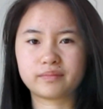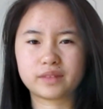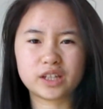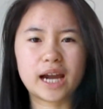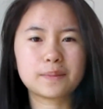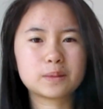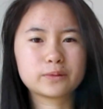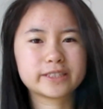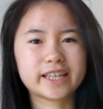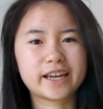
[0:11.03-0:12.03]
you know how people
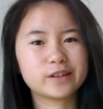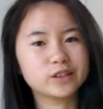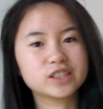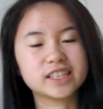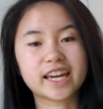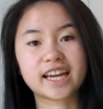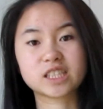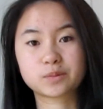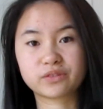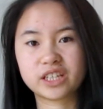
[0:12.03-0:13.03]
say you usually get
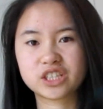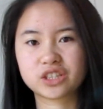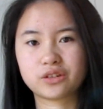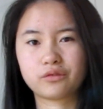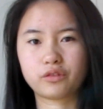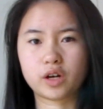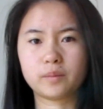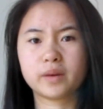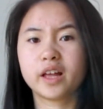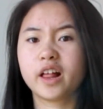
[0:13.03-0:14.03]
inspiration
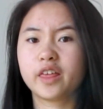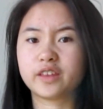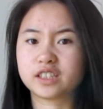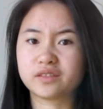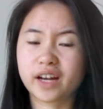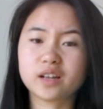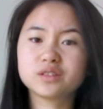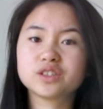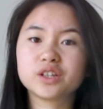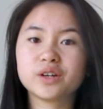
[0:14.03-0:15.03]
from things
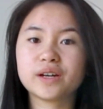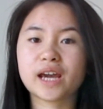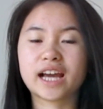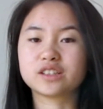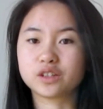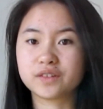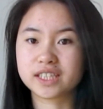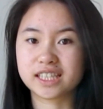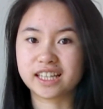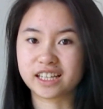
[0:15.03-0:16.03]
around you, and
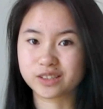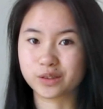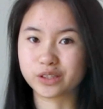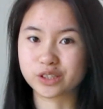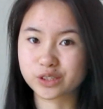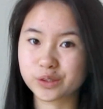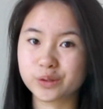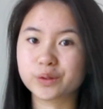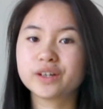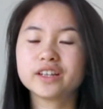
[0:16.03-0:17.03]
obviously I still go to
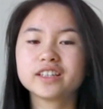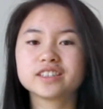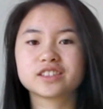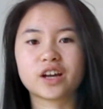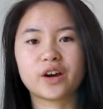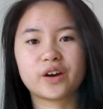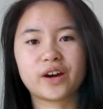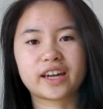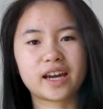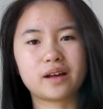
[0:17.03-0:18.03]
school, so
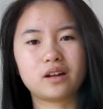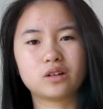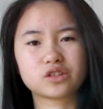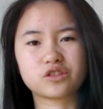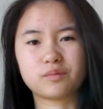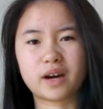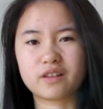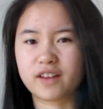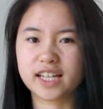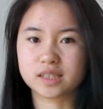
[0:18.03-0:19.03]
I get lots of my
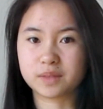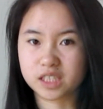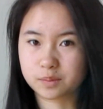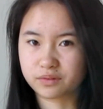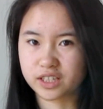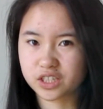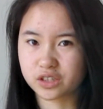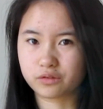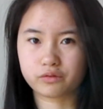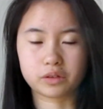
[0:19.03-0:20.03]
random
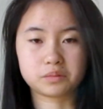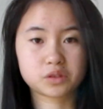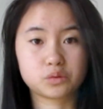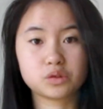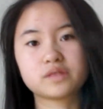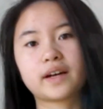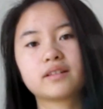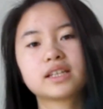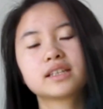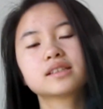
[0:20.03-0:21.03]
inspiration from school
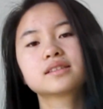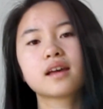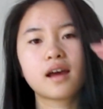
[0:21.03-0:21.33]
surroundings.